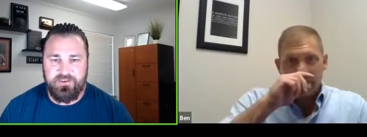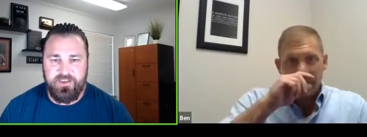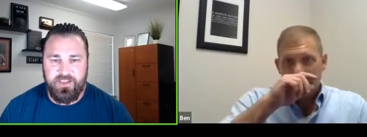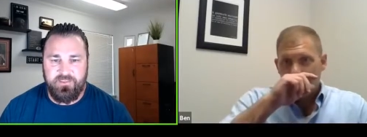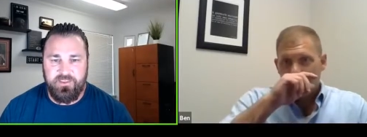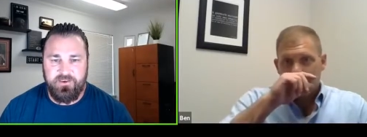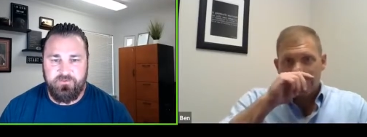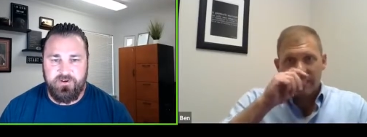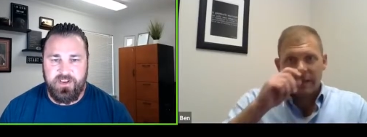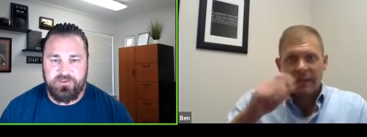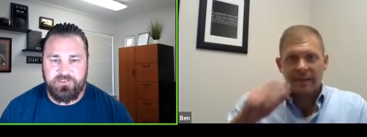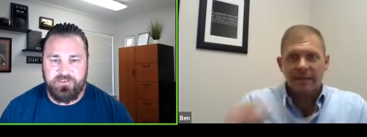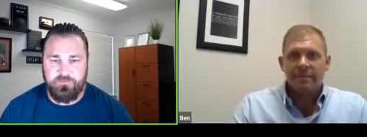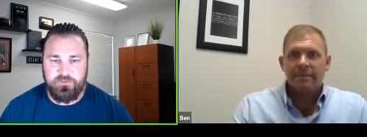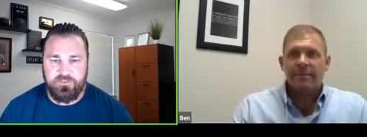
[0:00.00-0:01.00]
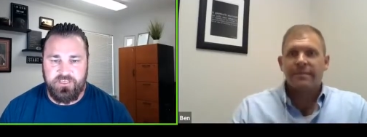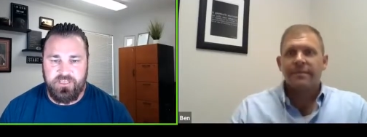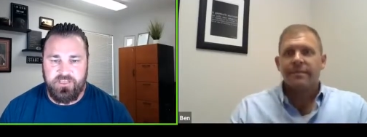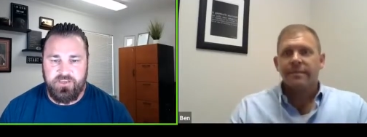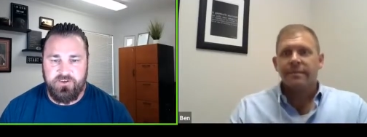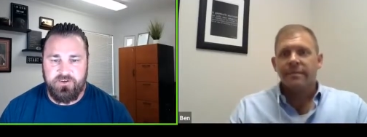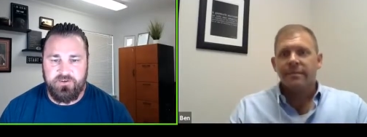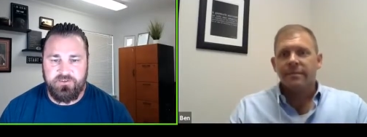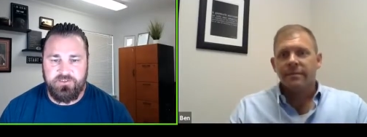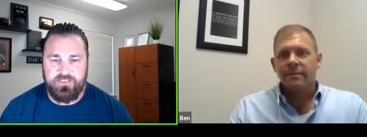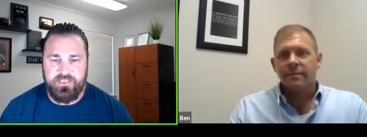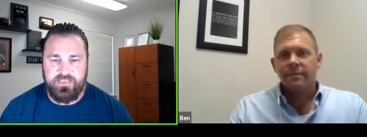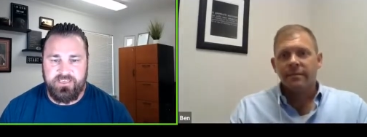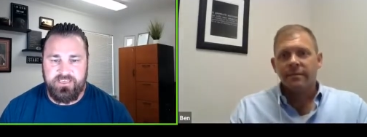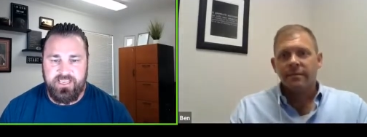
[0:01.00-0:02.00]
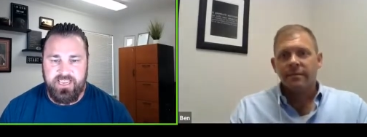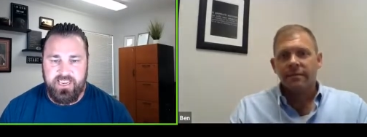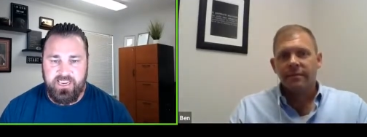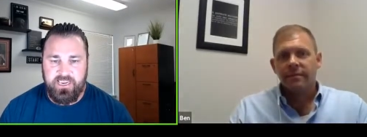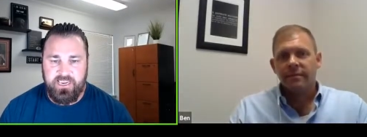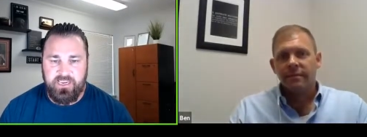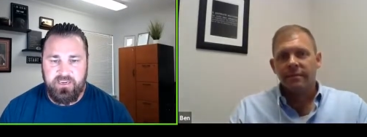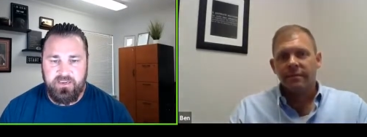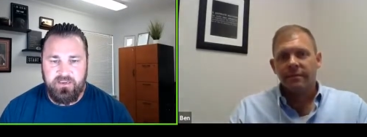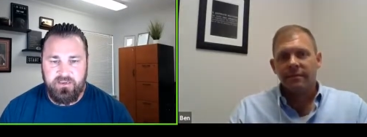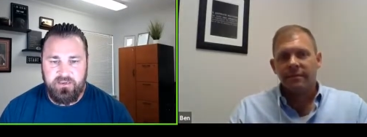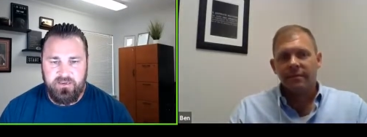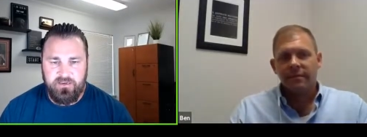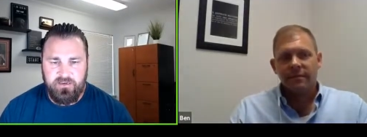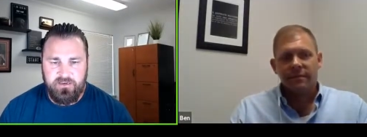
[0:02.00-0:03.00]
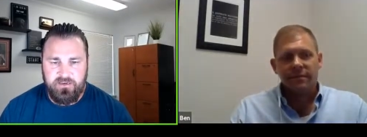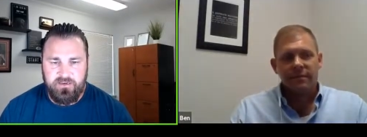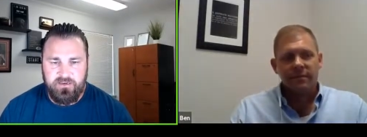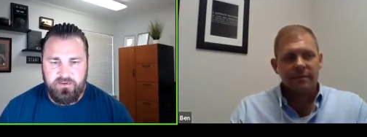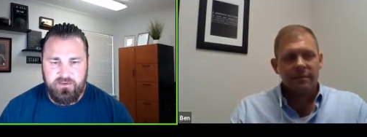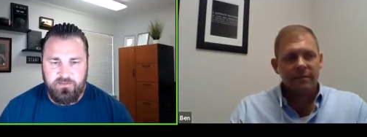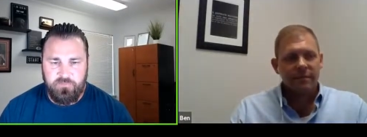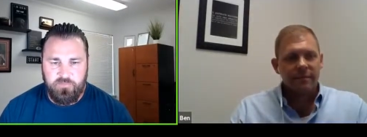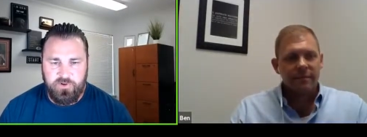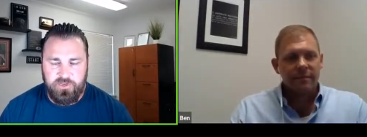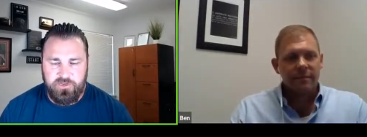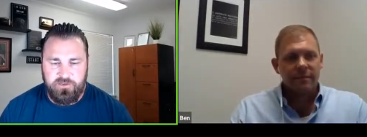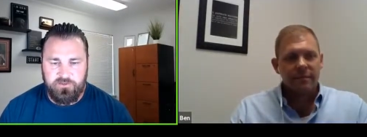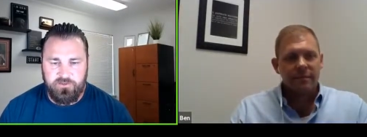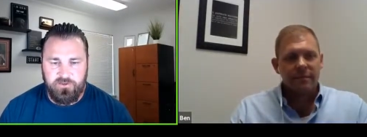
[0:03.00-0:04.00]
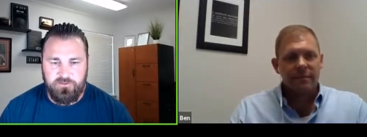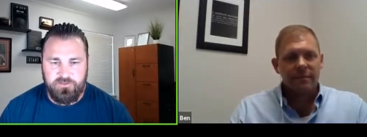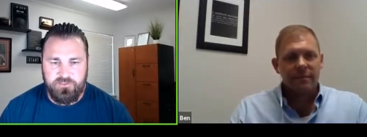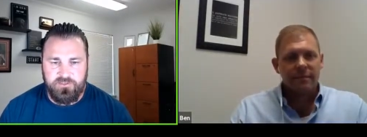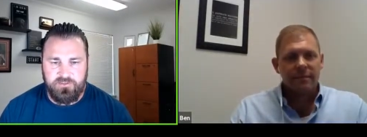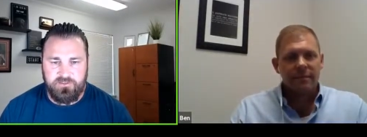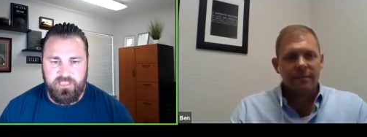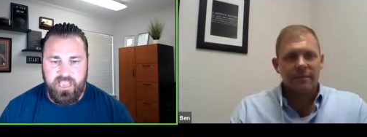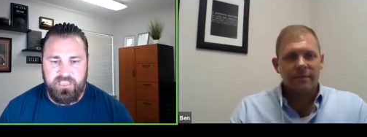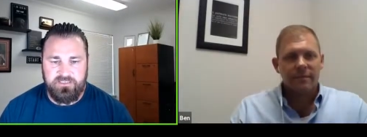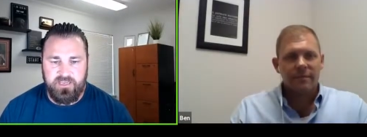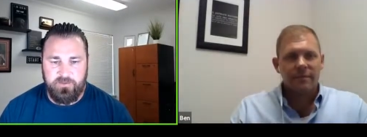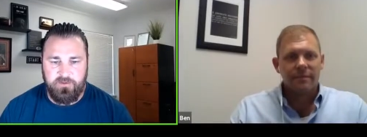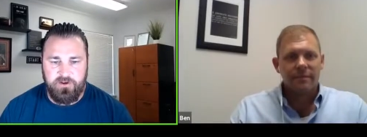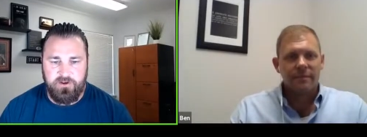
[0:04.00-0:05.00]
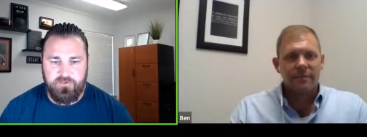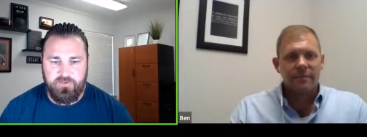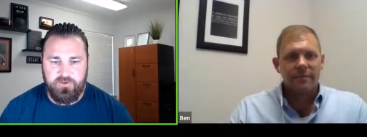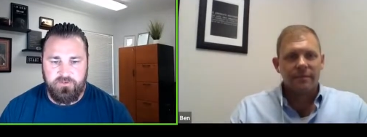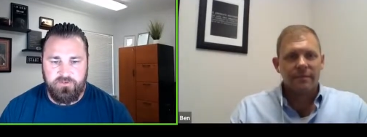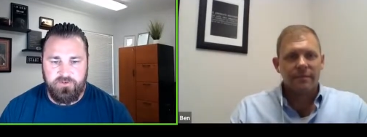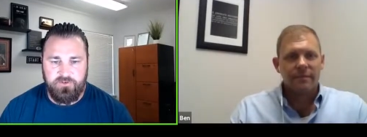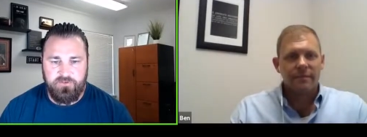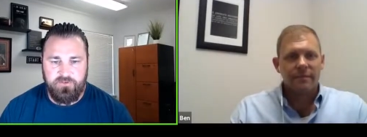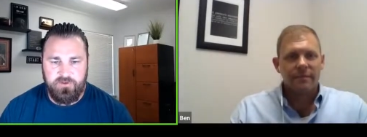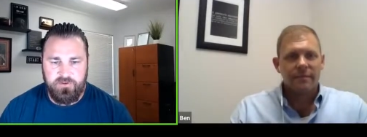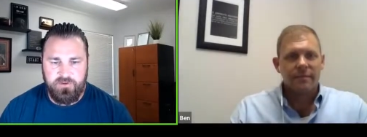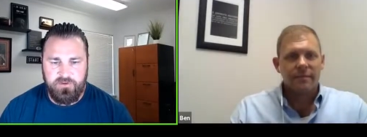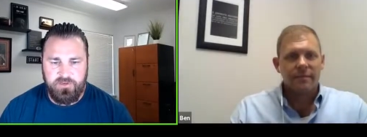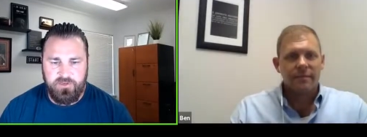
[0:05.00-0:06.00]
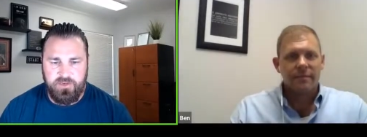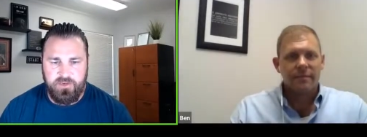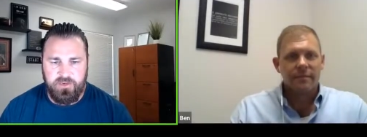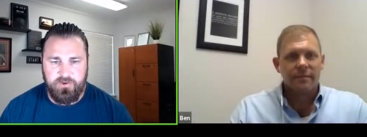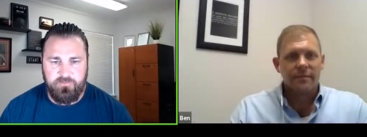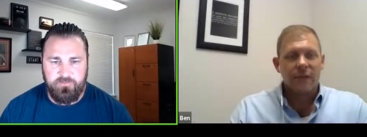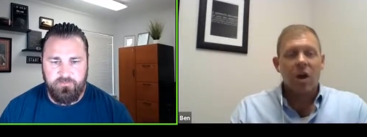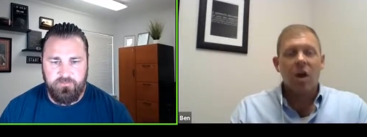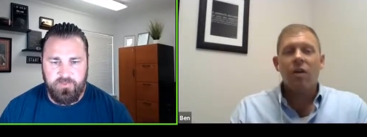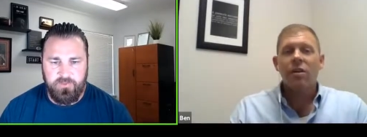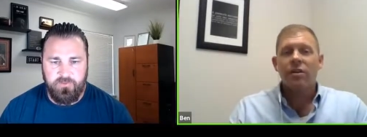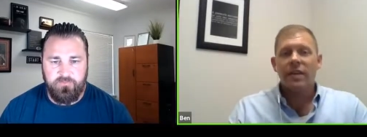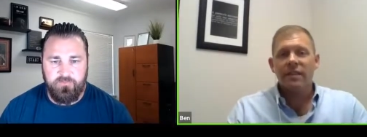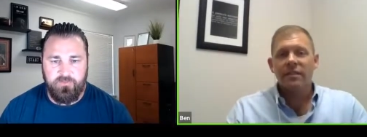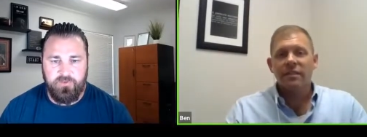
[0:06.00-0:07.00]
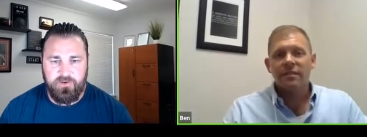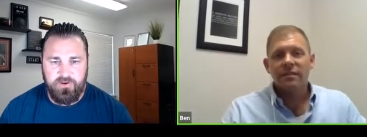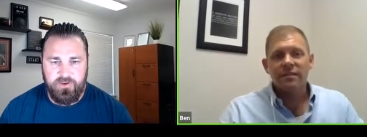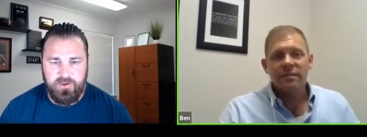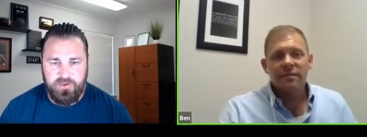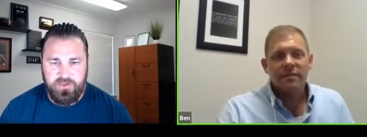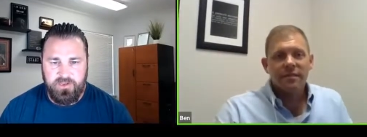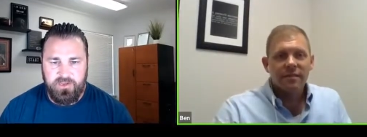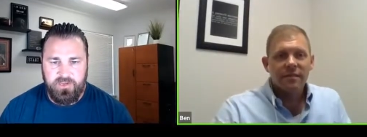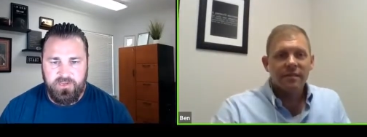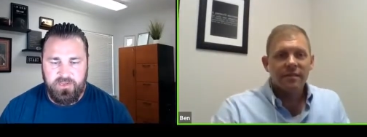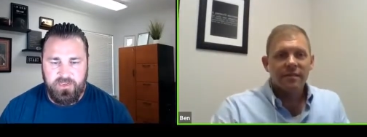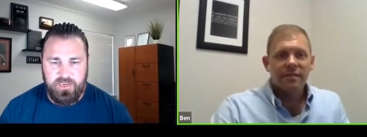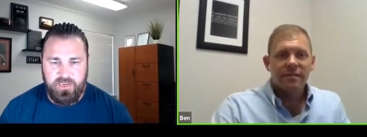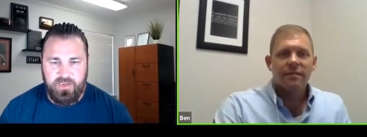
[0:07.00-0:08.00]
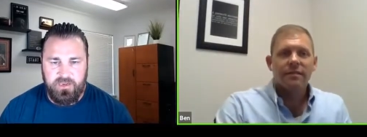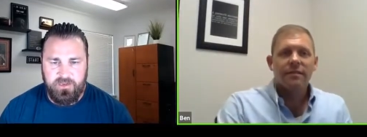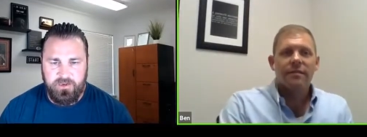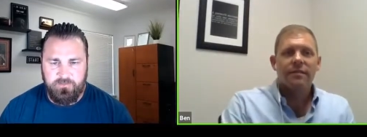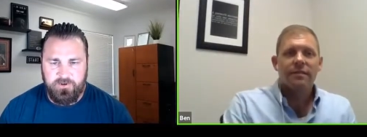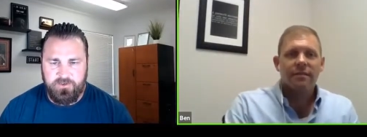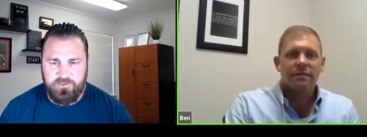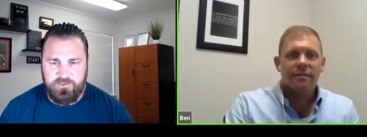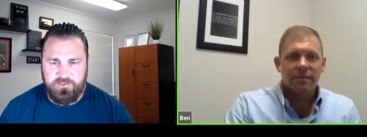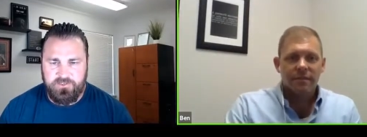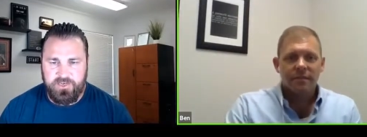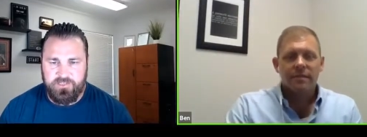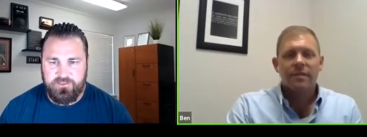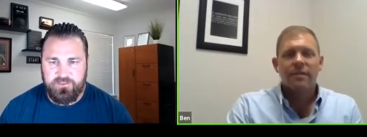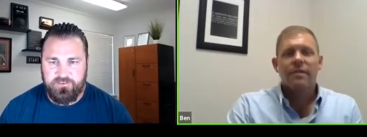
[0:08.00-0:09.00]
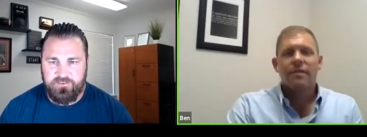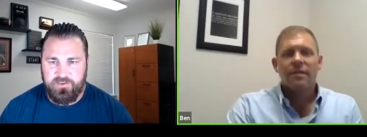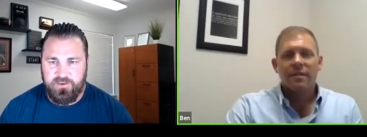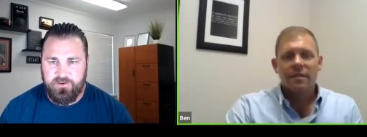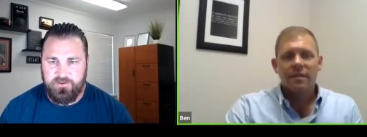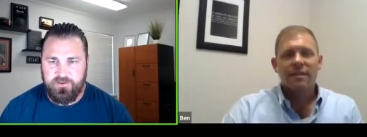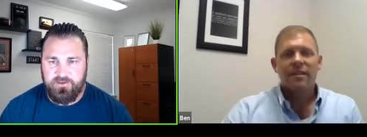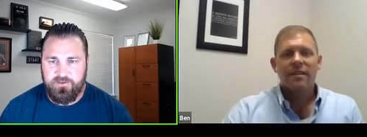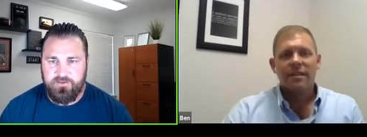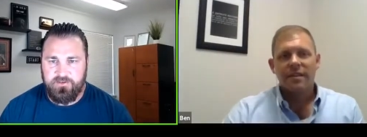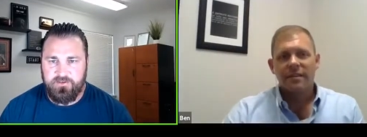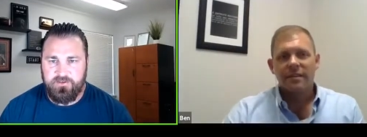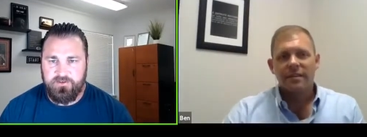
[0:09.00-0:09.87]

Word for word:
Speaker 1: I think we're actually almost a year to the day, pretty close to the last time I interviewed you. Um, oh, no kidding. Yeah, I'm going to check this out here.